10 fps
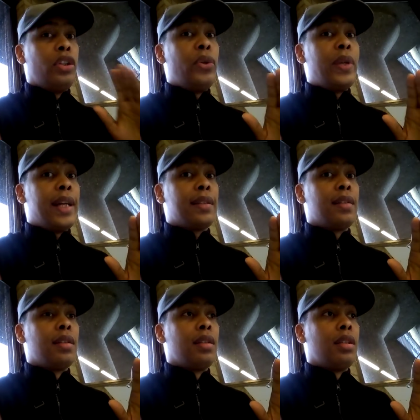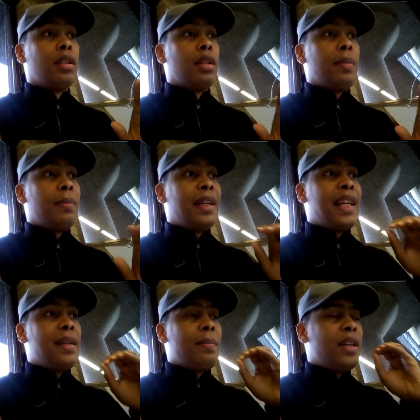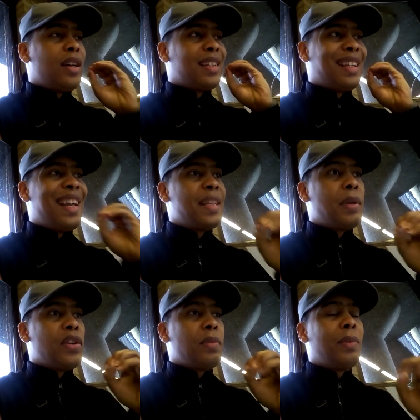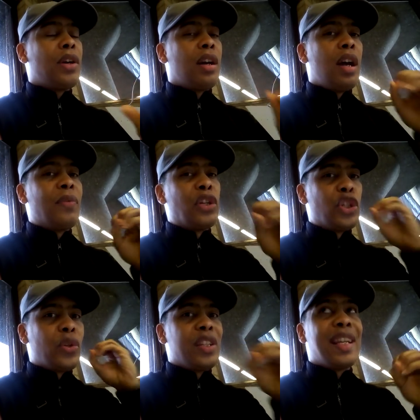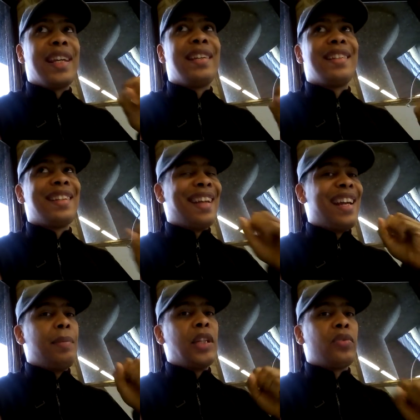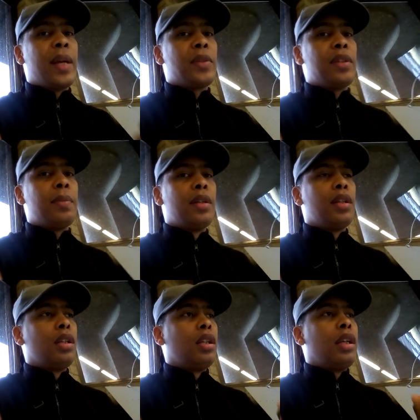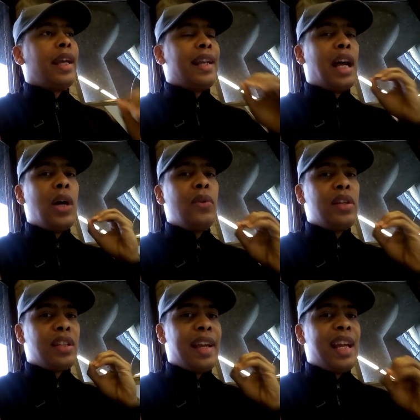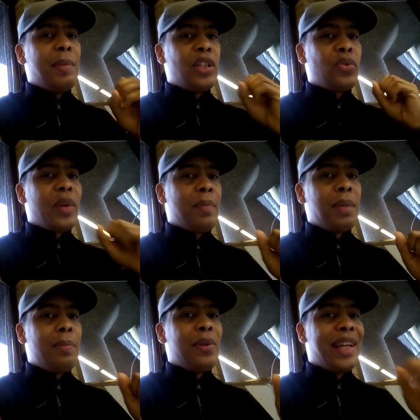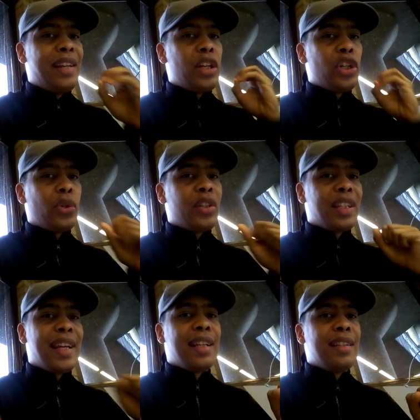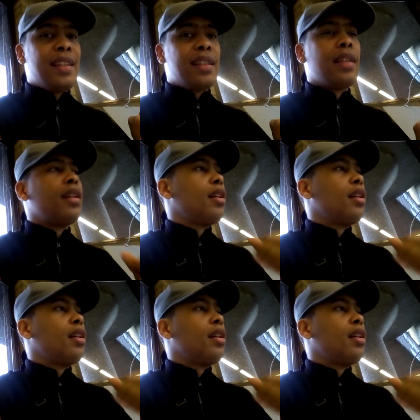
Do that. It because it is because people are often short-sighted that the enemy traps them. And how does the enemy trap people in the short sightedness?